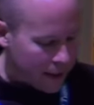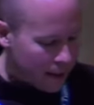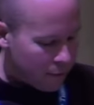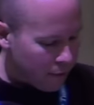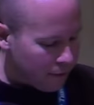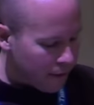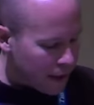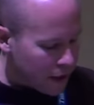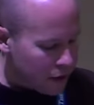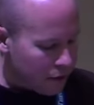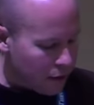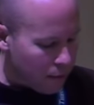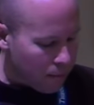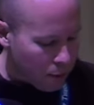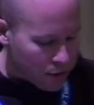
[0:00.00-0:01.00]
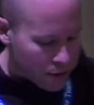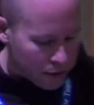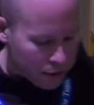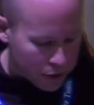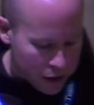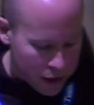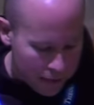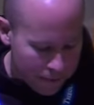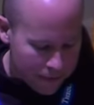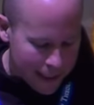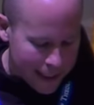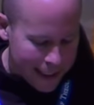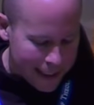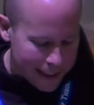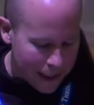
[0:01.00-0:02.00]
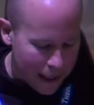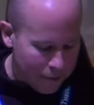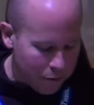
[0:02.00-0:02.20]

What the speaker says: professional and personal shift in his life